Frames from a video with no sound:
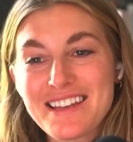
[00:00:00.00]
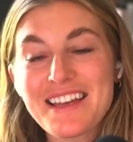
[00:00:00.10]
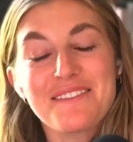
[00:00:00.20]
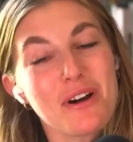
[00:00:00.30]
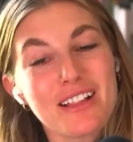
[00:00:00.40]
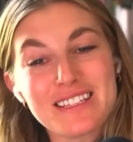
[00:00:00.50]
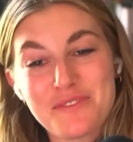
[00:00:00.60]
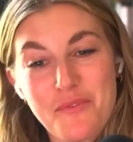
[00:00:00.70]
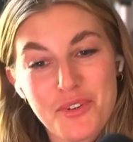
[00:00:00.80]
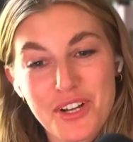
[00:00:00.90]
Well, it's
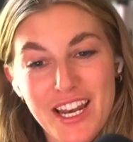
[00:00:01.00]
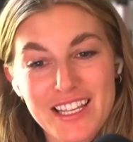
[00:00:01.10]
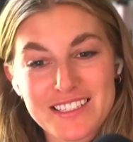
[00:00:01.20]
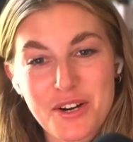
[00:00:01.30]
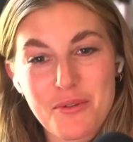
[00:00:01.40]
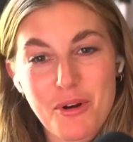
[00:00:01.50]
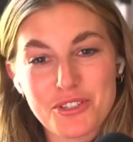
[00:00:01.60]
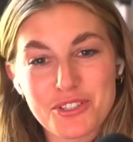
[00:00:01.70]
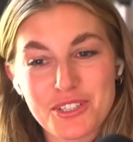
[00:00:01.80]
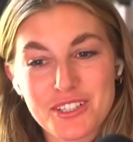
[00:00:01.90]
from Forgetting Sarah
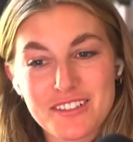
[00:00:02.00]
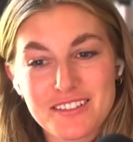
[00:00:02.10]
Marshall.